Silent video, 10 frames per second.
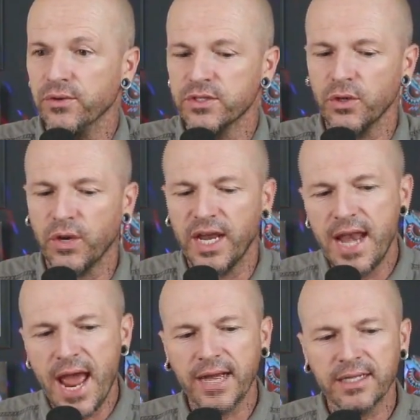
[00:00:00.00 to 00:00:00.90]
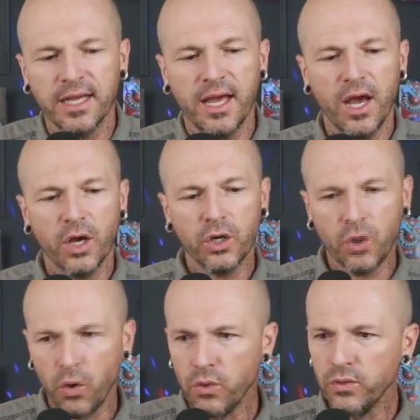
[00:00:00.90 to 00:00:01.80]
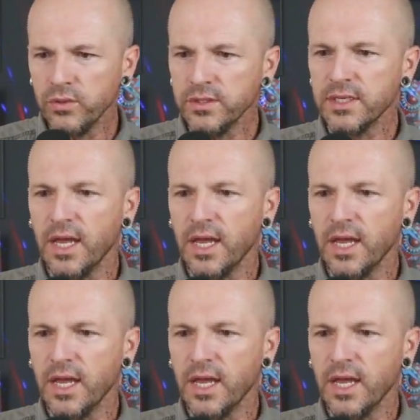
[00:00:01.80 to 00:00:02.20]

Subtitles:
So connect goals